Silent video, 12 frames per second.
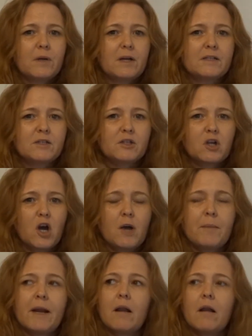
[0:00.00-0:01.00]
a, a
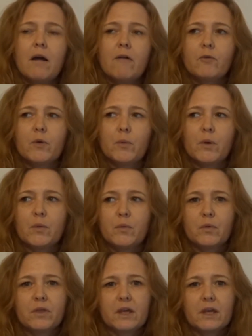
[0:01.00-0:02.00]
time in our life where we
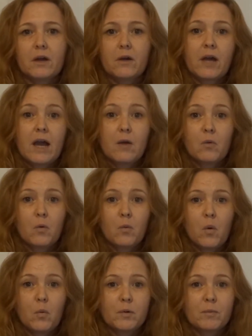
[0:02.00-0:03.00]
would think, okay, well,
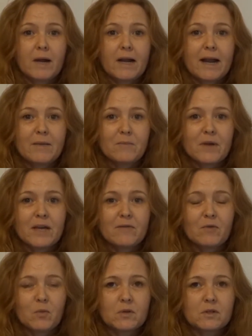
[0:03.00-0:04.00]
what would my name be
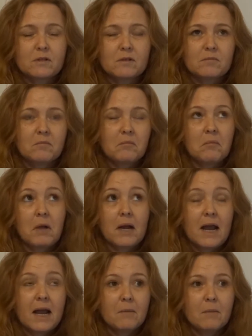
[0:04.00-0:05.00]
if it wasn't my
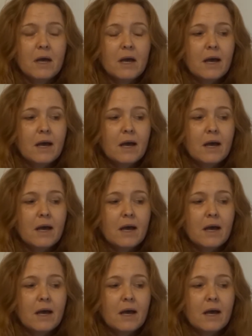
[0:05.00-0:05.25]
name?